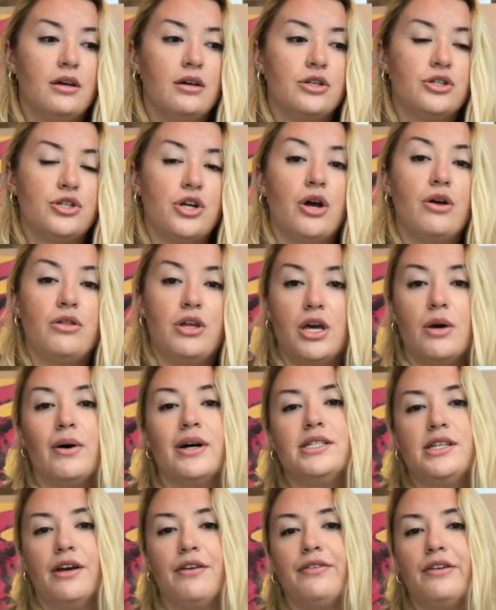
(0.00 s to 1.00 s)
show that you are
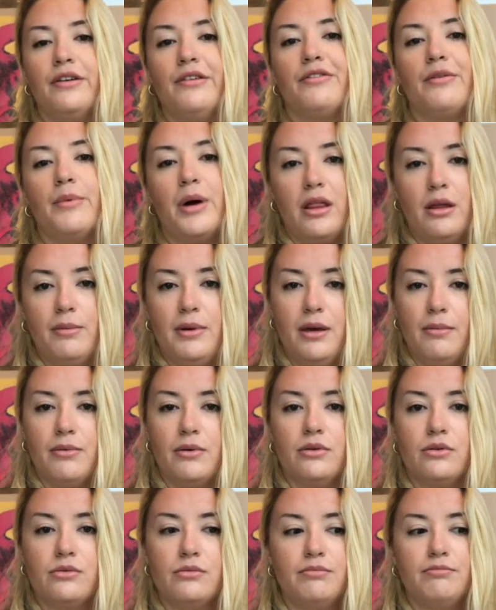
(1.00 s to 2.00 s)
different from other
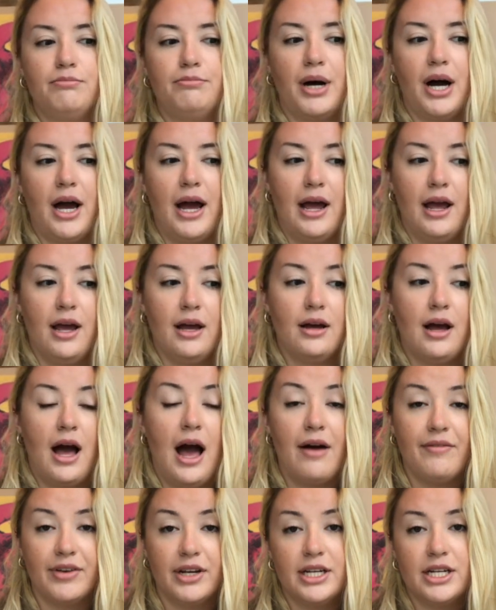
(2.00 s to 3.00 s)
people by
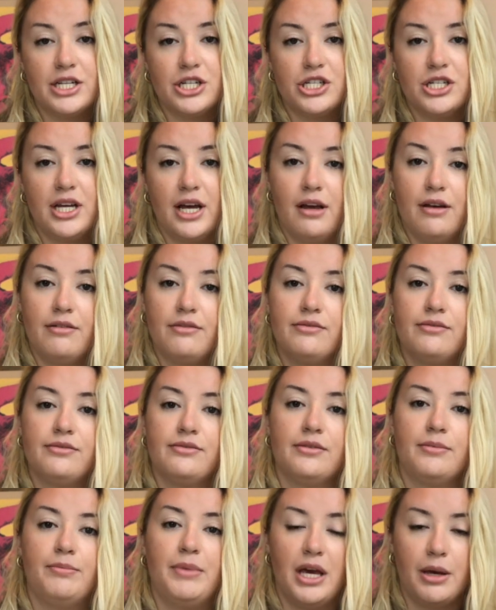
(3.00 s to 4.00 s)
having initiative,
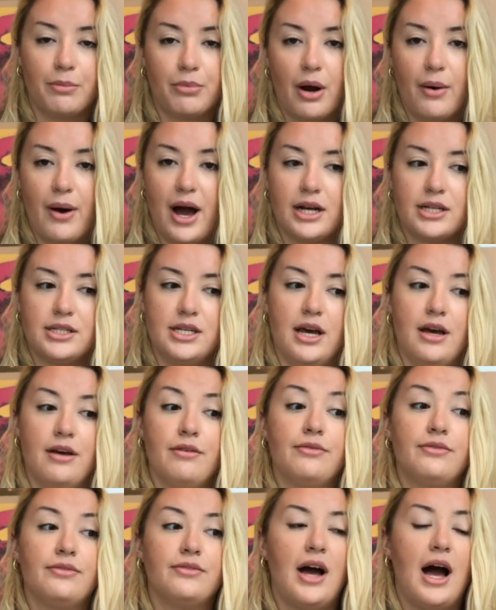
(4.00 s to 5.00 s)
being
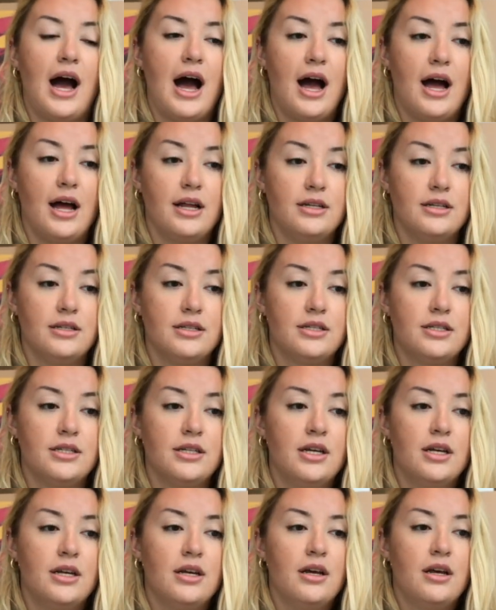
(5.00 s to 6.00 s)
proactive, and
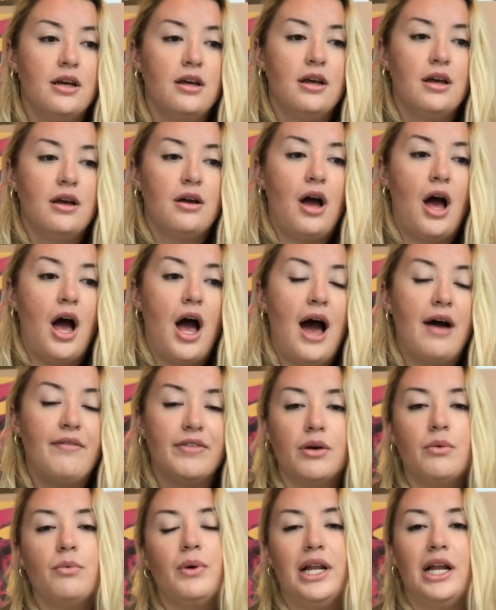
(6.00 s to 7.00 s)

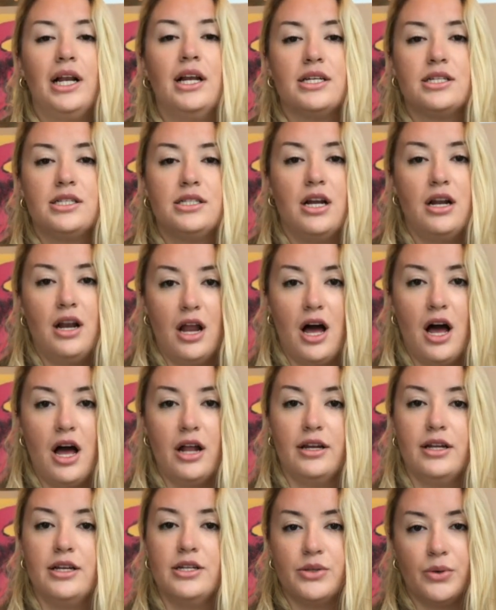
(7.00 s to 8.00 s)
having a willingness to
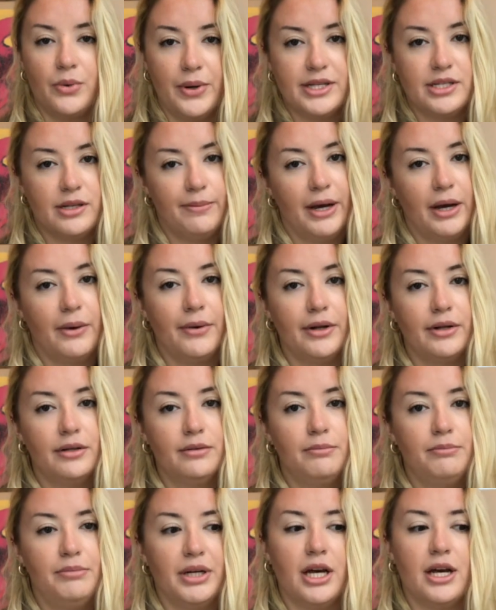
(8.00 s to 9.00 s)
learn is always a big
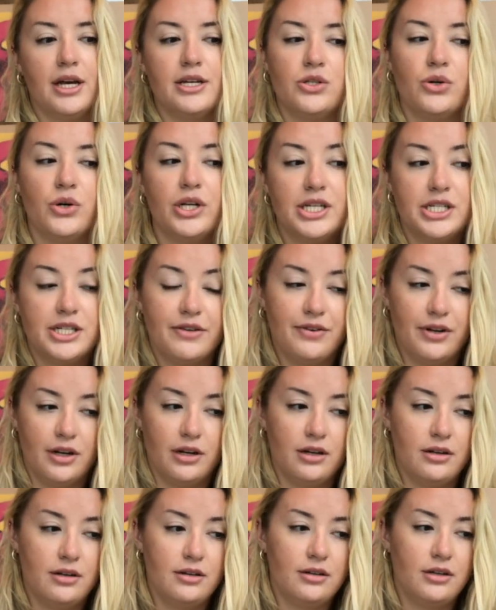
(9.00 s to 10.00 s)
one, because you're in
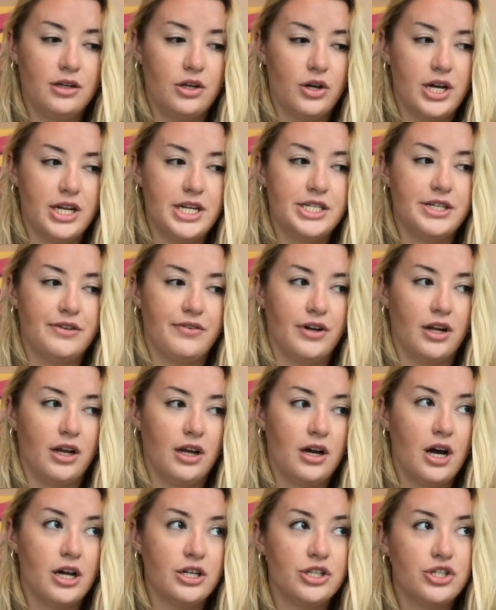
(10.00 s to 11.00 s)
a different
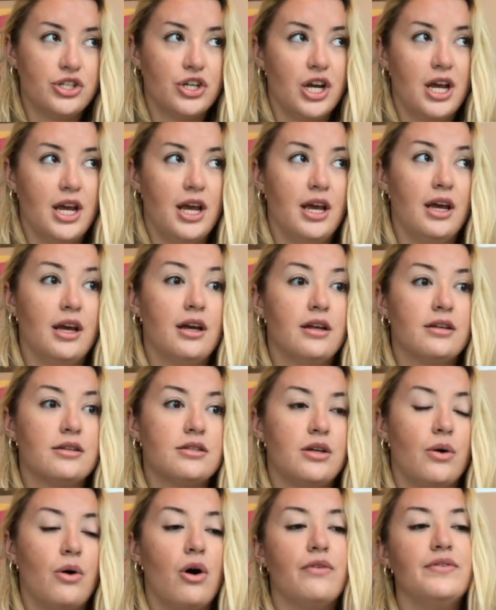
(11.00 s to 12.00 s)
country,
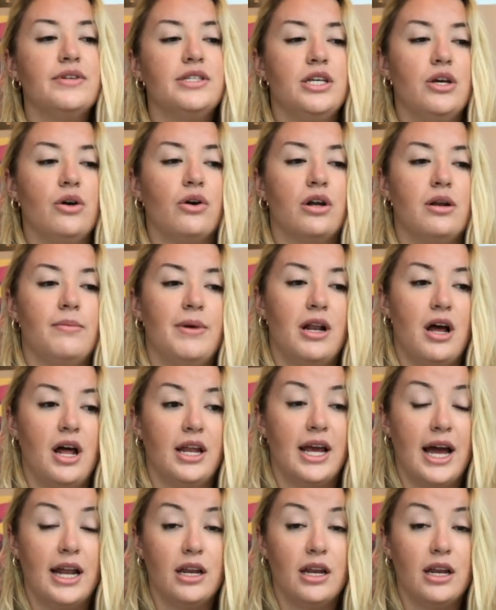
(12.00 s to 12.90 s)
so obviously you're going to be learning